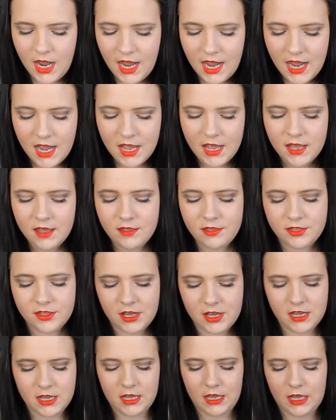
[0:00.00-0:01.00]
I
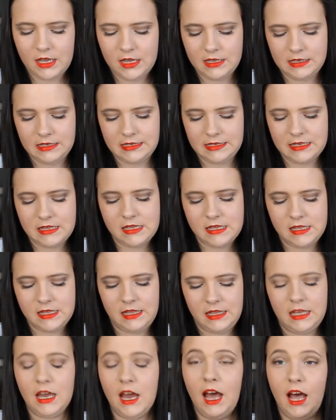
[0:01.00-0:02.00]
think is
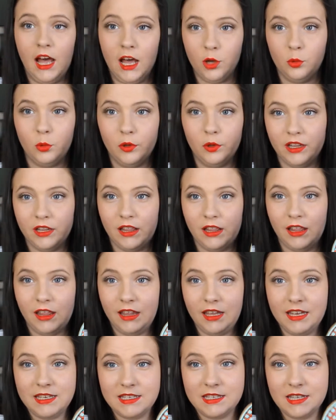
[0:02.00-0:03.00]
the Aqua
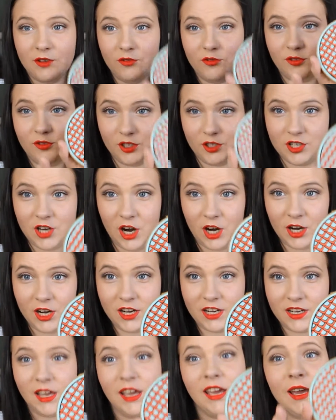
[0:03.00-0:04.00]
Lilies for
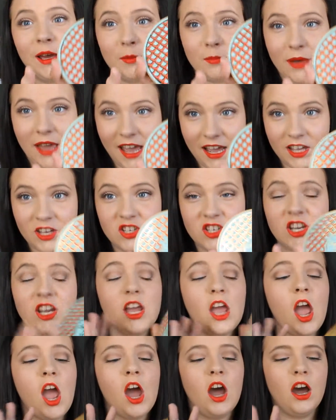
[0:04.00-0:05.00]
Tarte
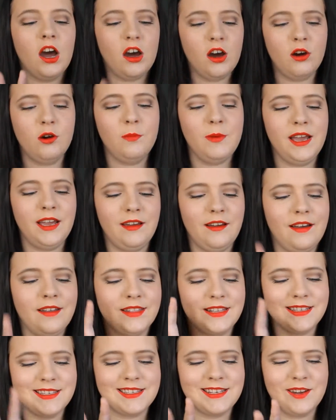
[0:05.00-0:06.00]
packaging. Oh my god,
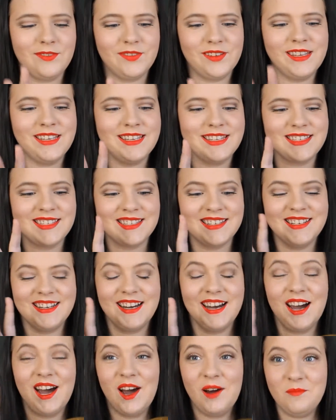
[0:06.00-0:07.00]
this stuff is
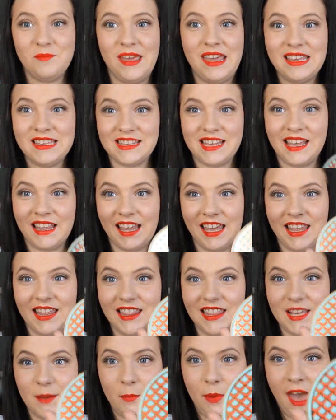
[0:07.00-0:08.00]
amazing.
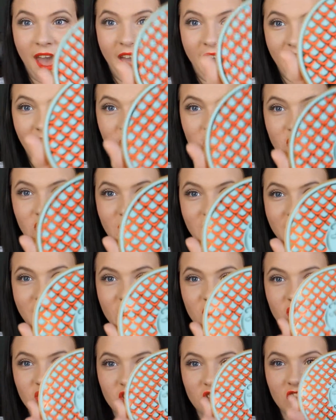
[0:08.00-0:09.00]
Like, the packaging
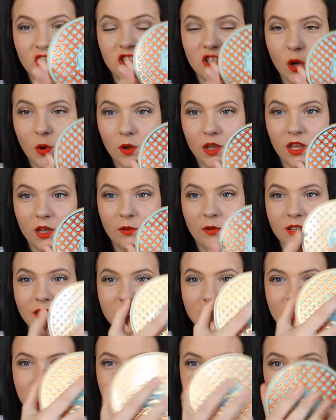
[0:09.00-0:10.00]
is just so cute.
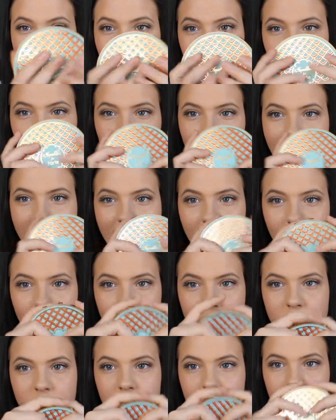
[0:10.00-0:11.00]
It's this little
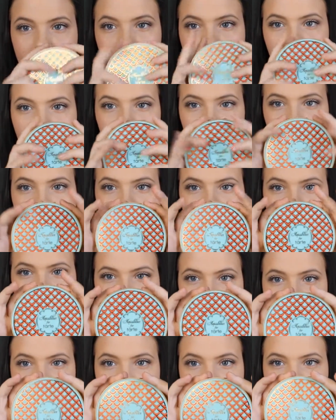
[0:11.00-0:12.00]
round,
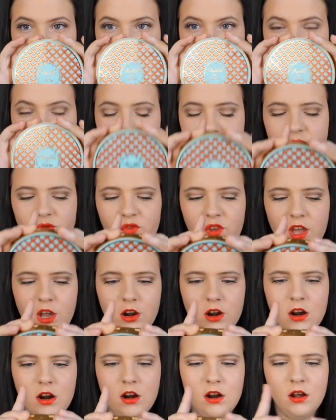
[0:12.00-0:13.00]
like,
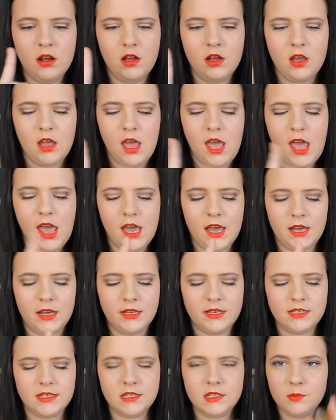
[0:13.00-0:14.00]
sphere,
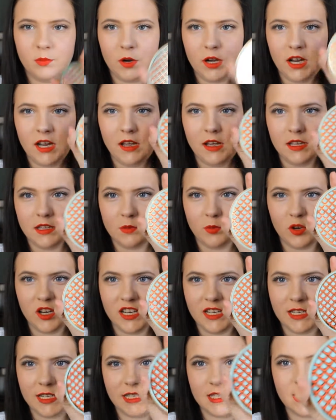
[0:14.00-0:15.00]
and it's
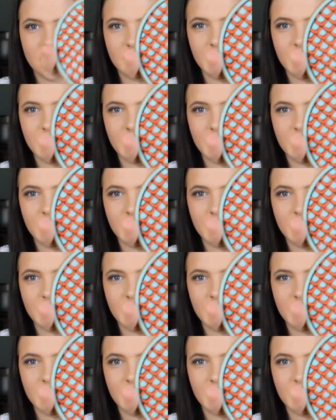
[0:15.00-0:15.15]
pretty decent